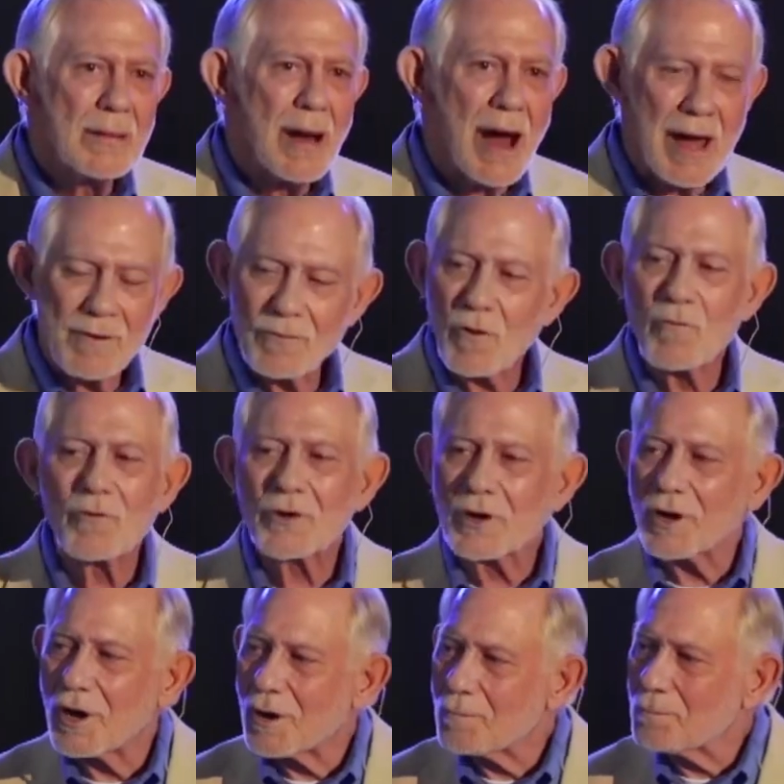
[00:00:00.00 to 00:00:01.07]
I have
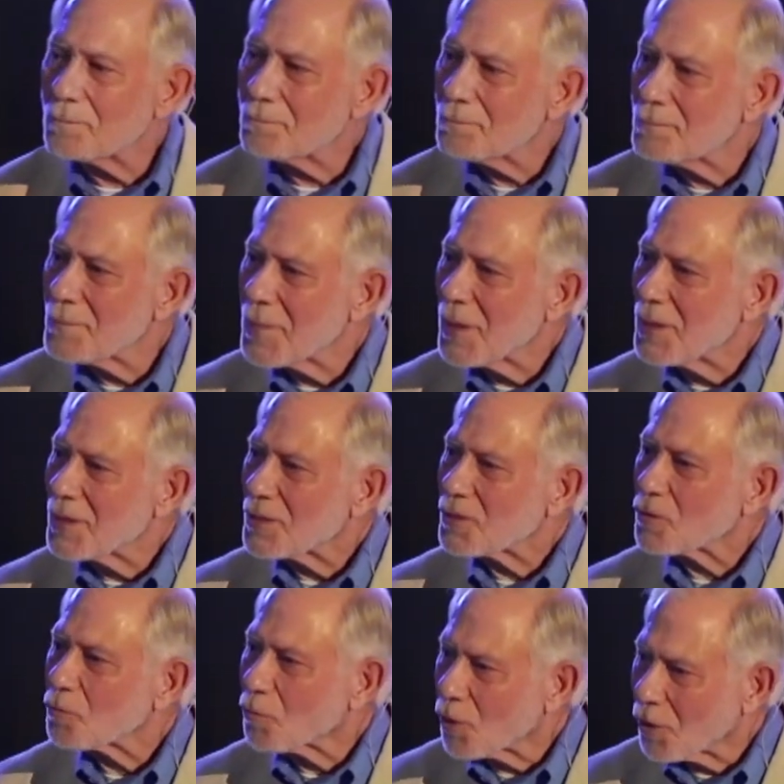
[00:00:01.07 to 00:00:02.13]
overcome
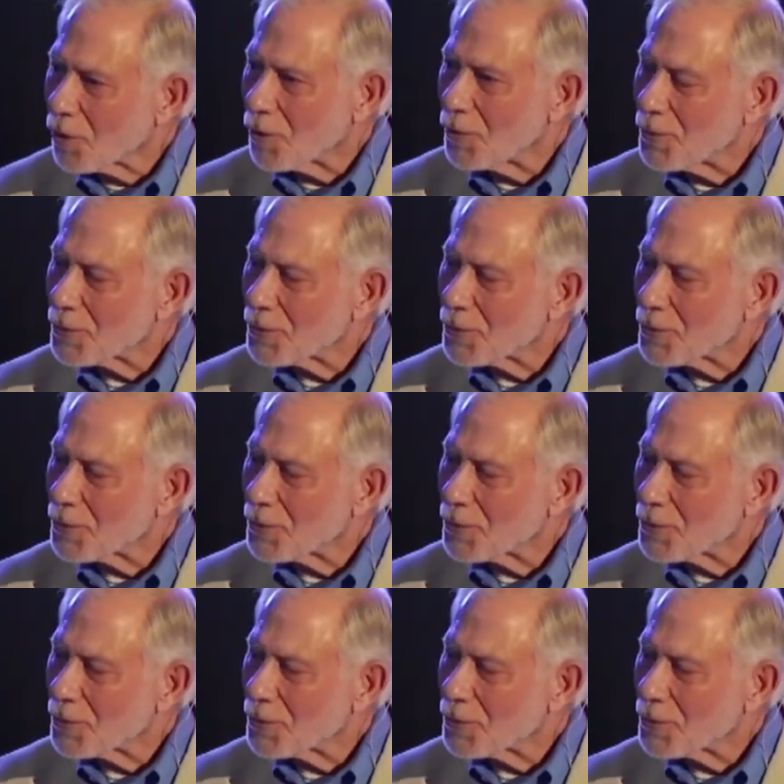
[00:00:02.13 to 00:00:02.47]
the world."